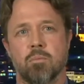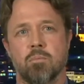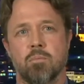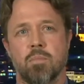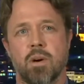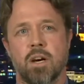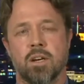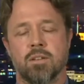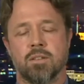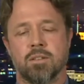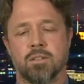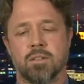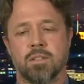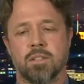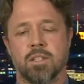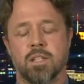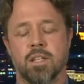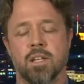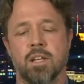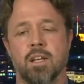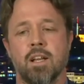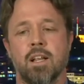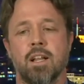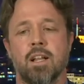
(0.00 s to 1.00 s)
parity.
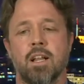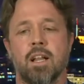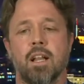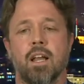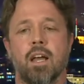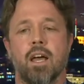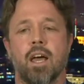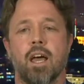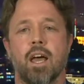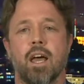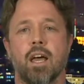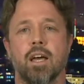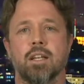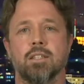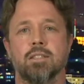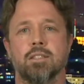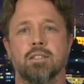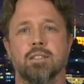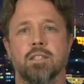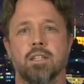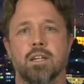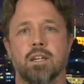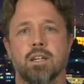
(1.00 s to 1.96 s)
And